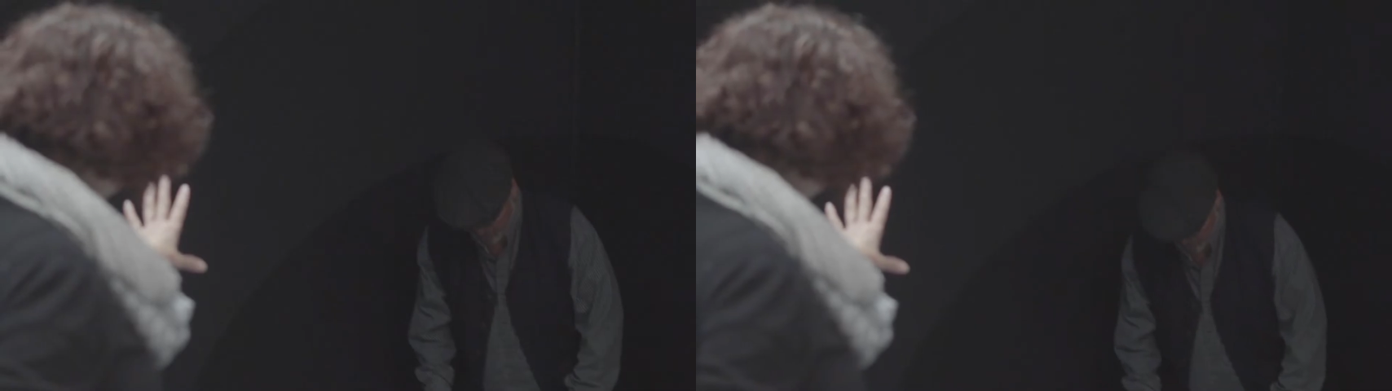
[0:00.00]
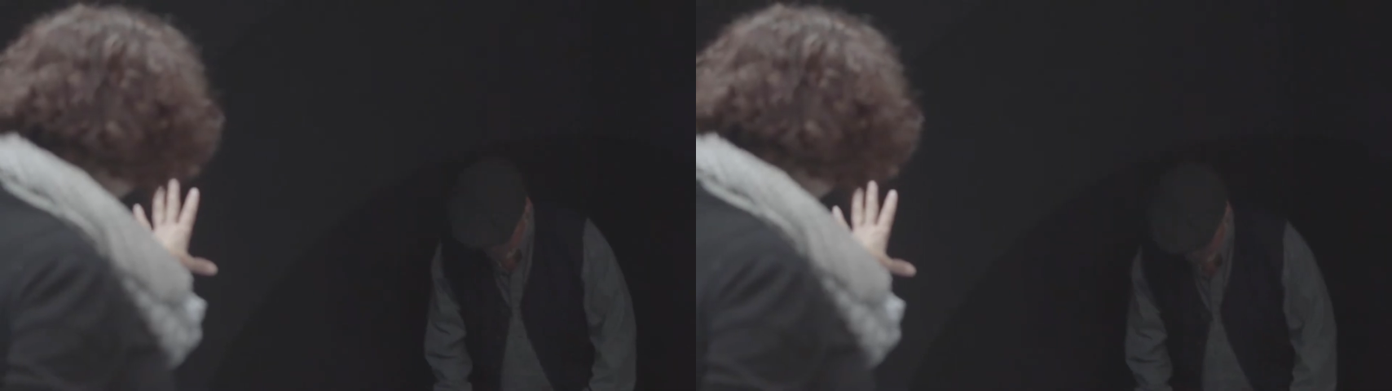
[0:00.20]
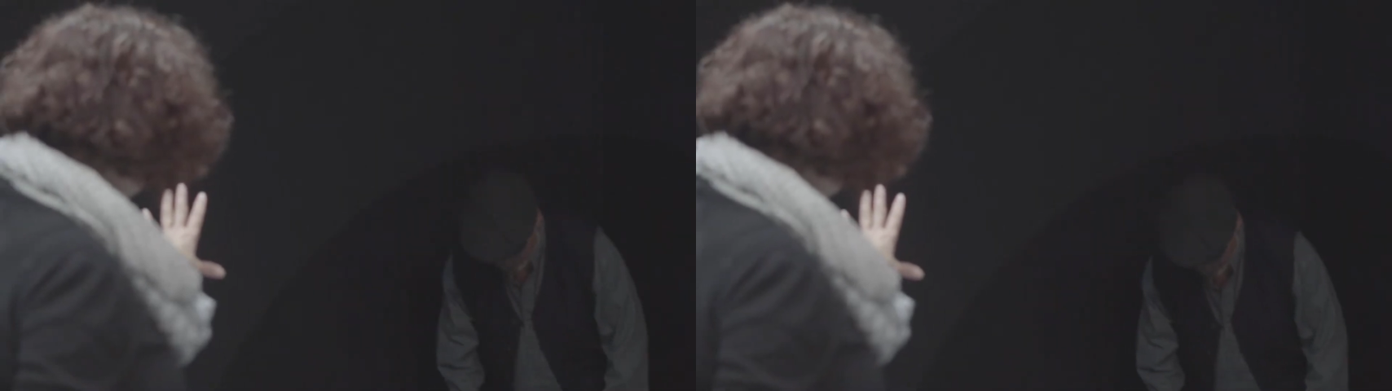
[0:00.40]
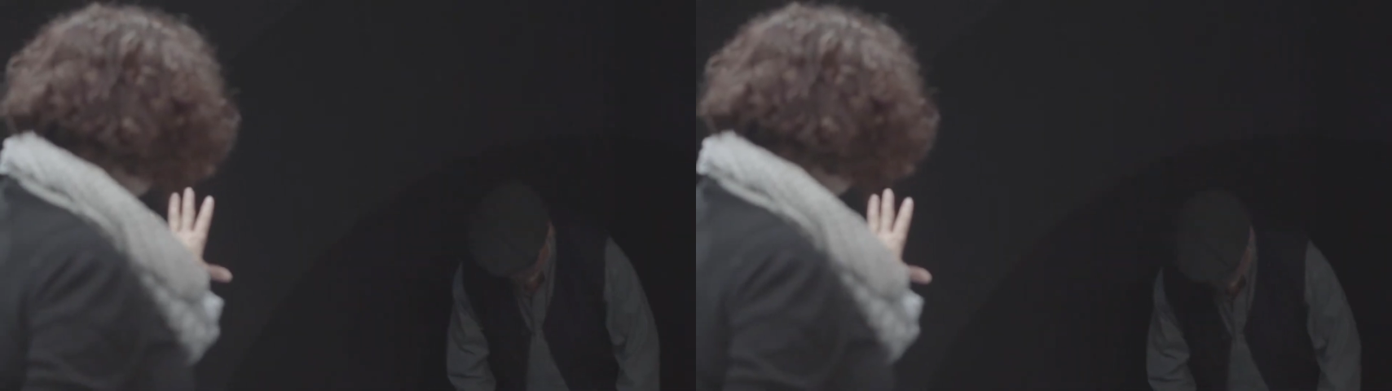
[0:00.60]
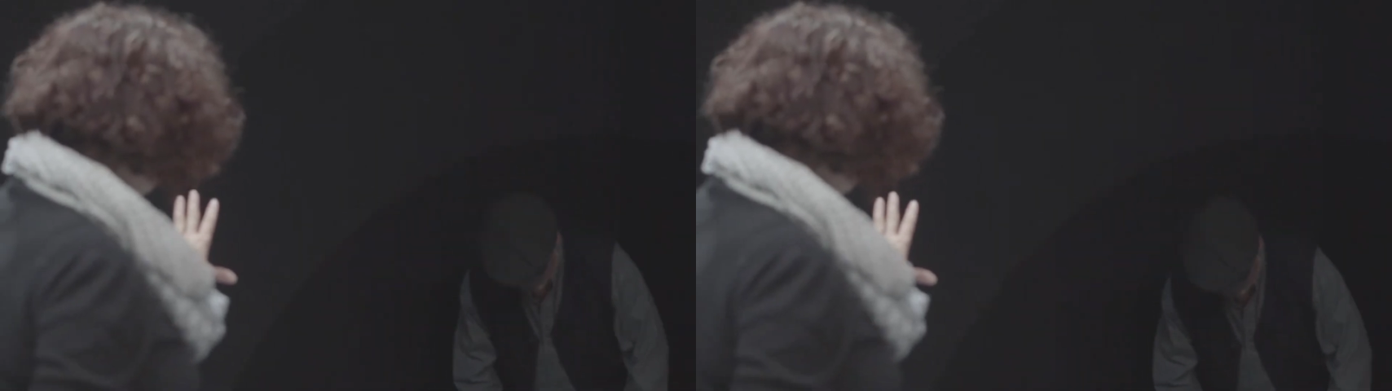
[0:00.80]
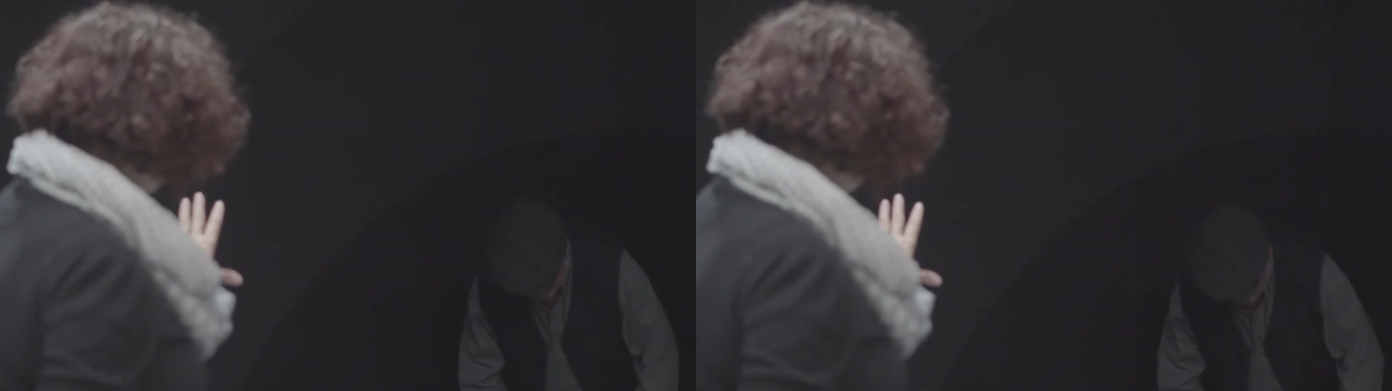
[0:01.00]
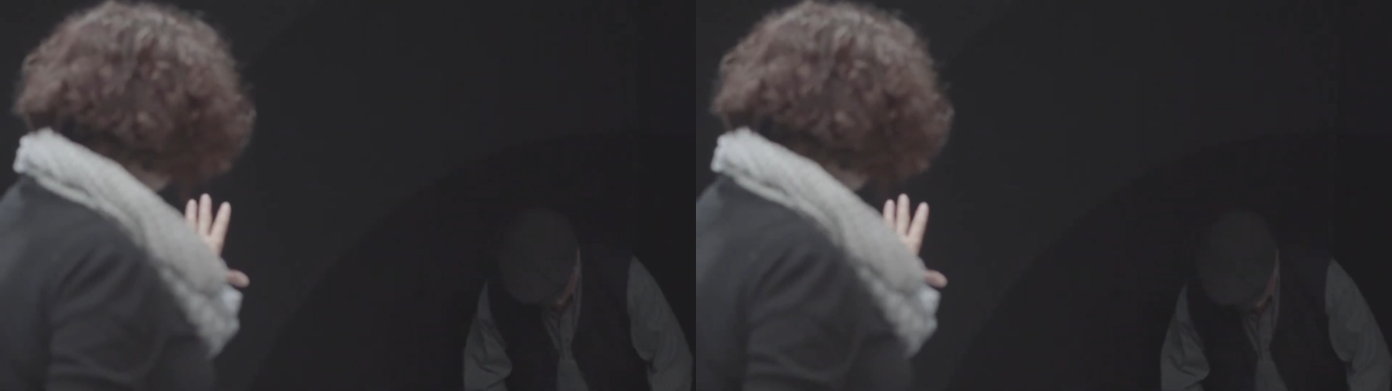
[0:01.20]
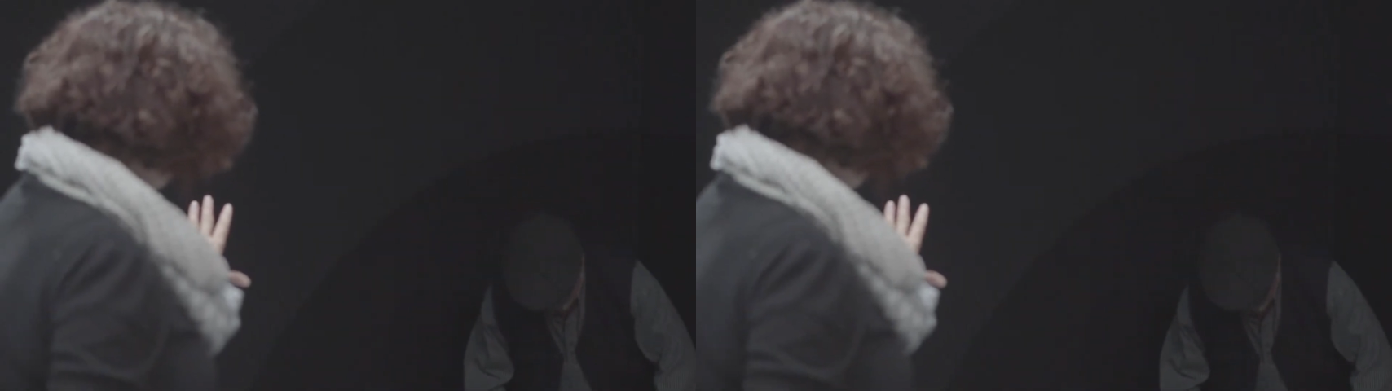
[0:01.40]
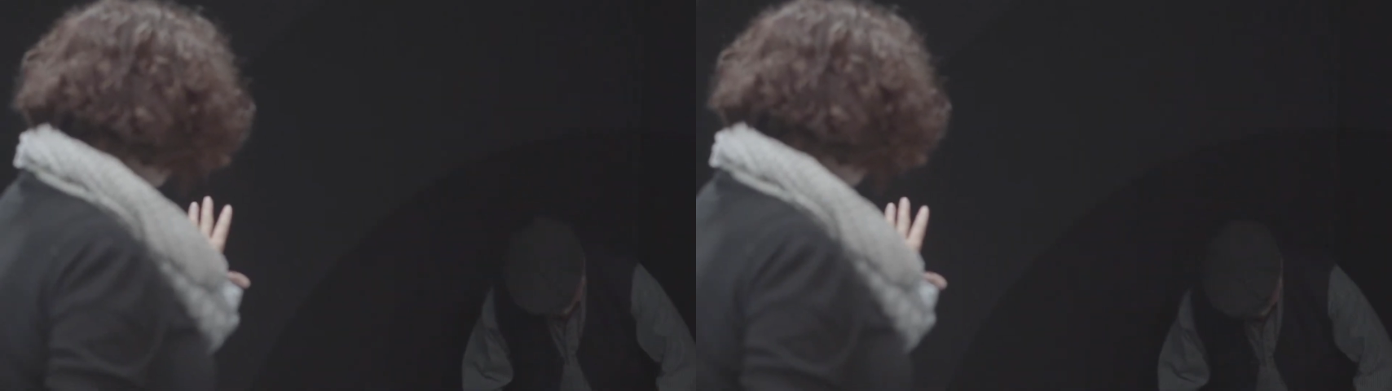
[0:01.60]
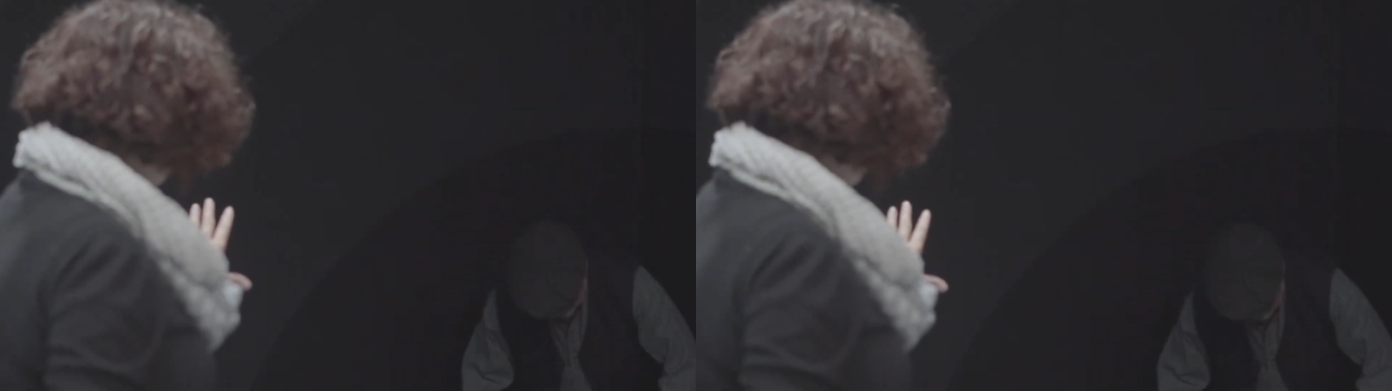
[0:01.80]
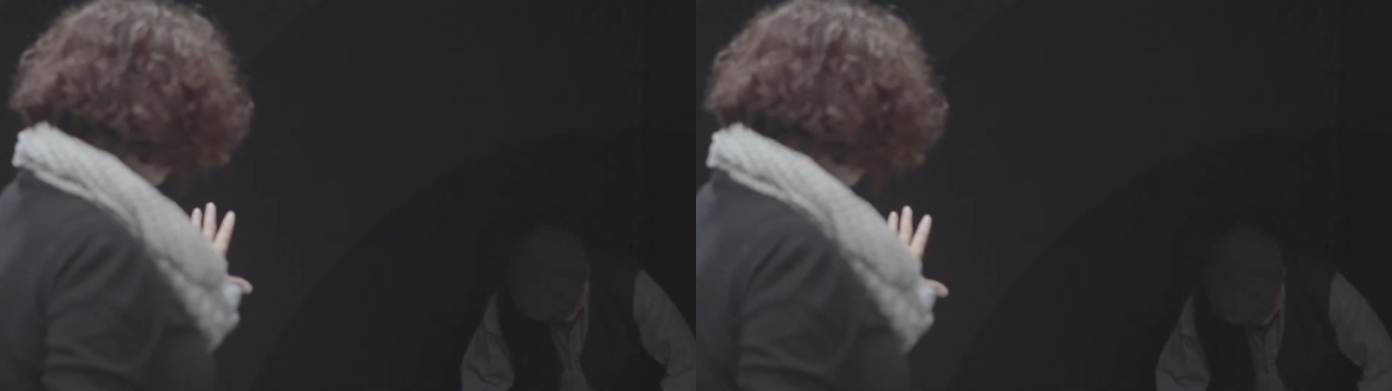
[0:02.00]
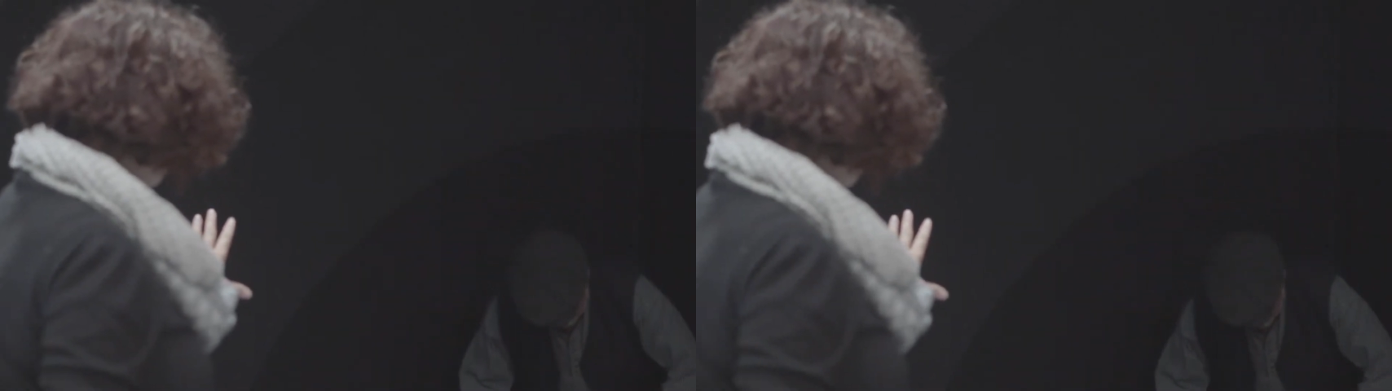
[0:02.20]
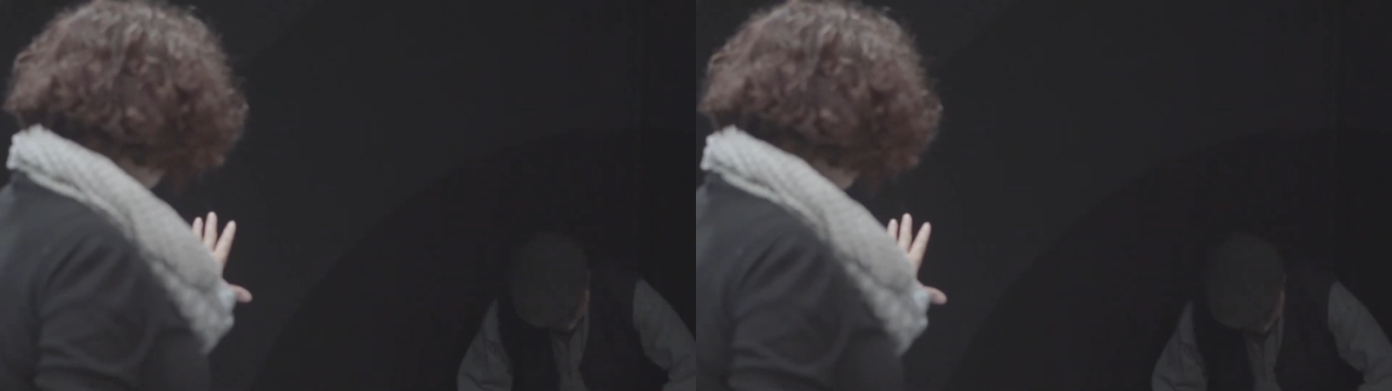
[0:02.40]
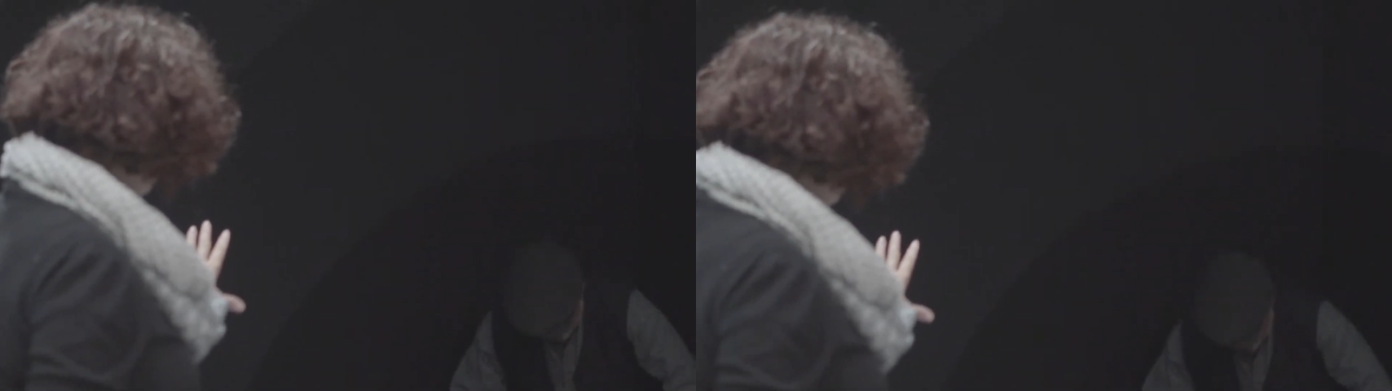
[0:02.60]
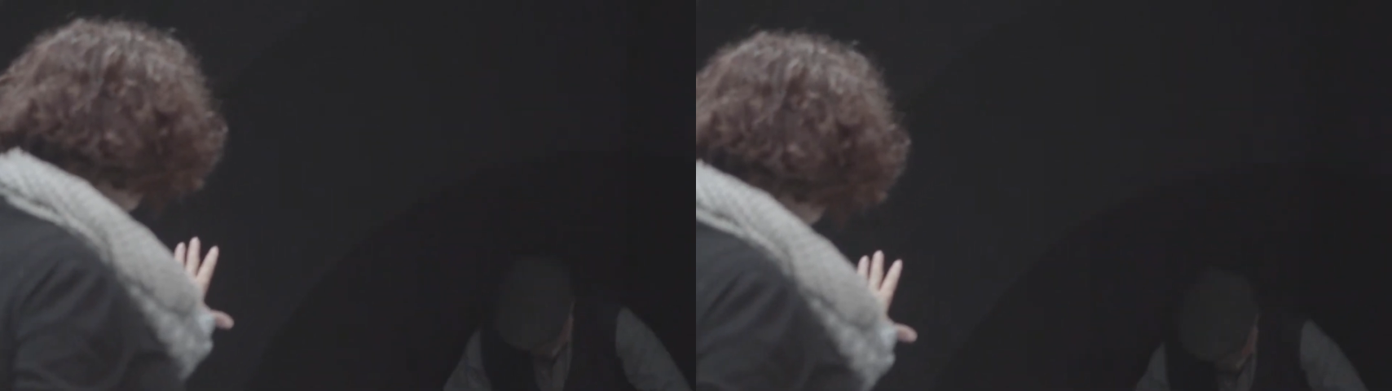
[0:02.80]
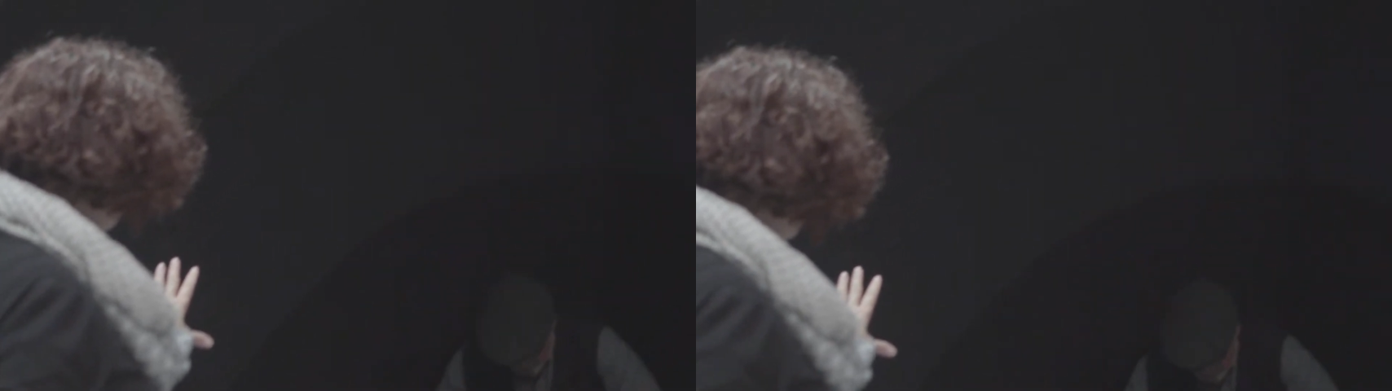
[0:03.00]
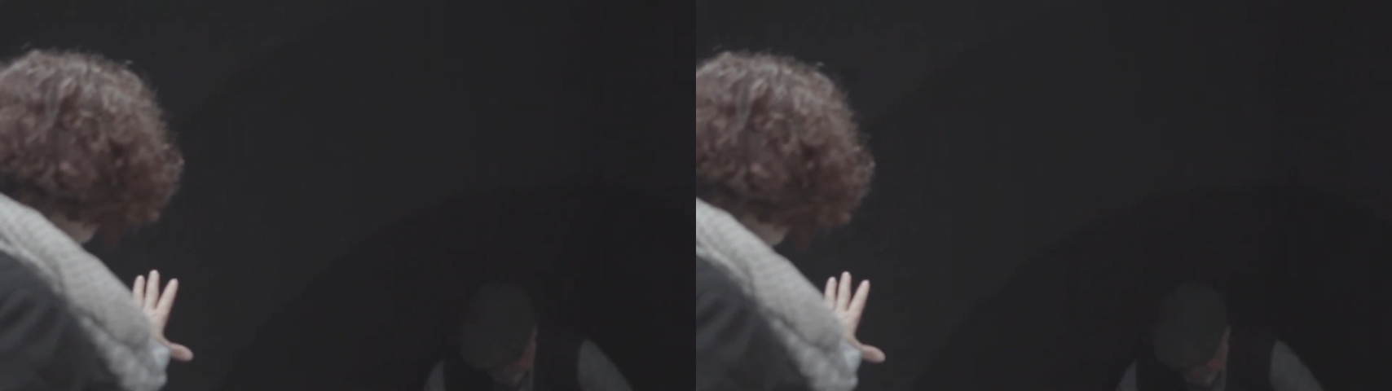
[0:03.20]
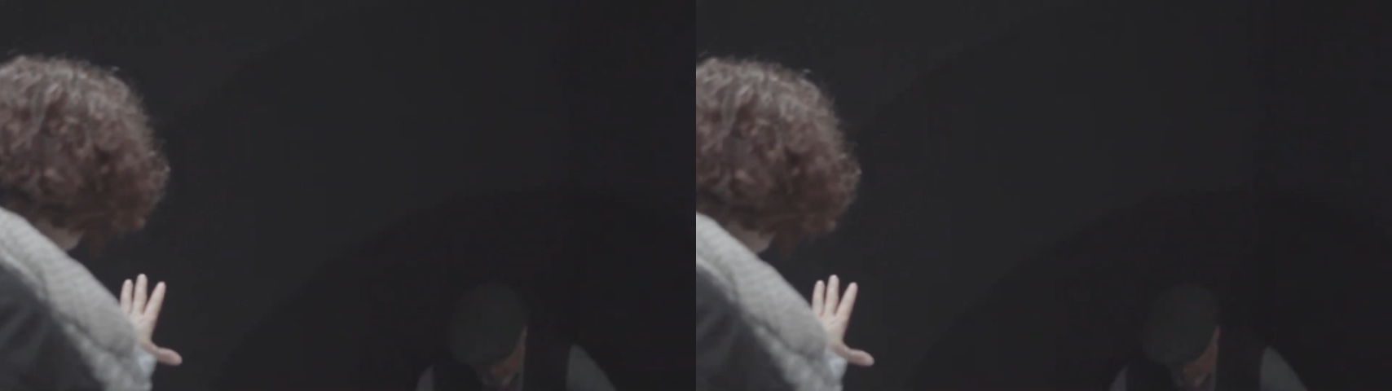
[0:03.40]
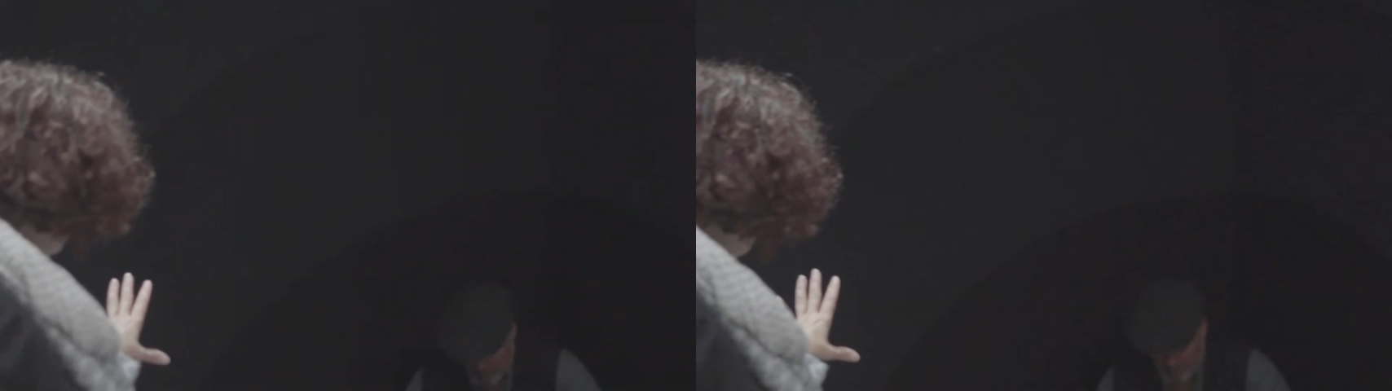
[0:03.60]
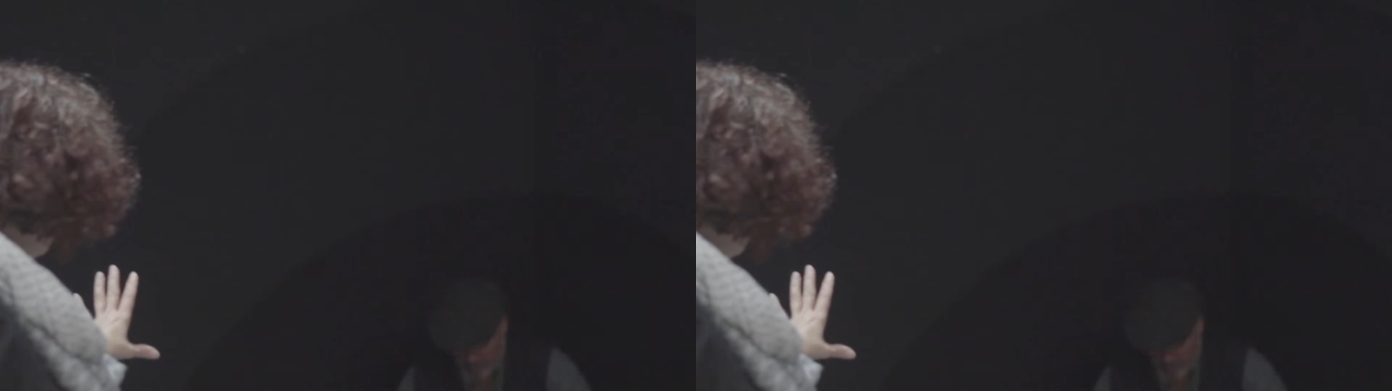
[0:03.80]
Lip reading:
[unreadable: no face in view]